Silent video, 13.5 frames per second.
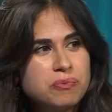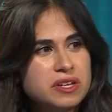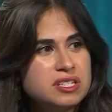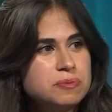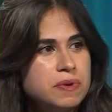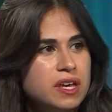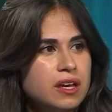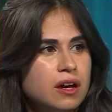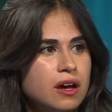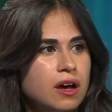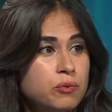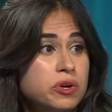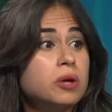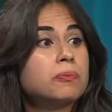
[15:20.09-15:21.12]
this being
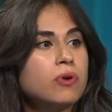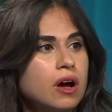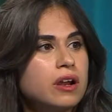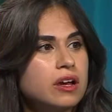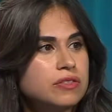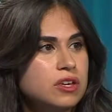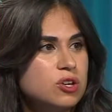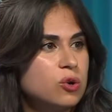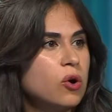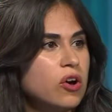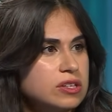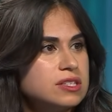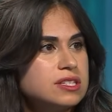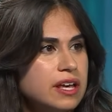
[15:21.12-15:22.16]
a real product that you go
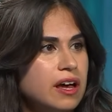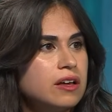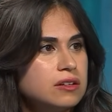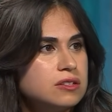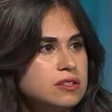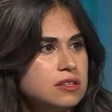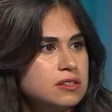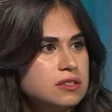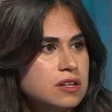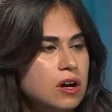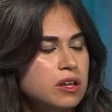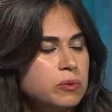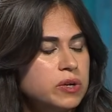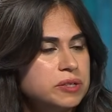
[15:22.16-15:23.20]
out and sell to
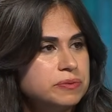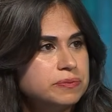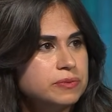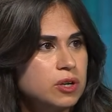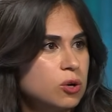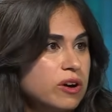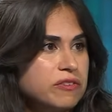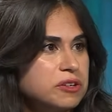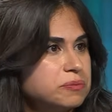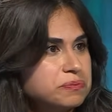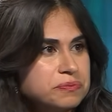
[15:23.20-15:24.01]
Hollywood or whoever?